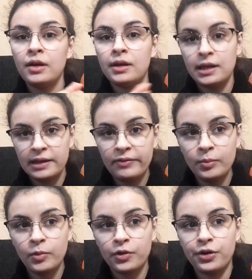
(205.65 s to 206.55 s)
even
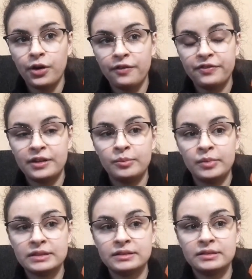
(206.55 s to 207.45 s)
more often,
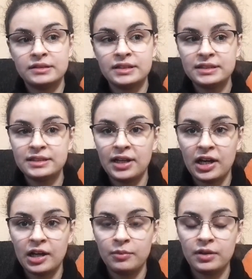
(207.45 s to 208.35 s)
but this
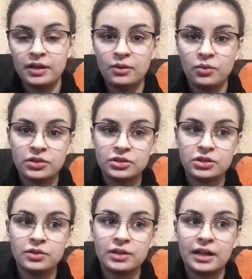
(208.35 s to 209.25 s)
time it was
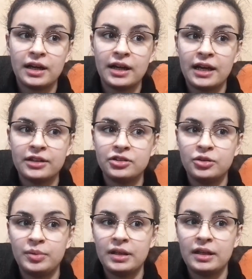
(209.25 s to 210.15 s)
so that I had to
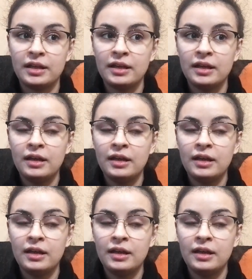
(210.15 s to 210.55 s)
pee,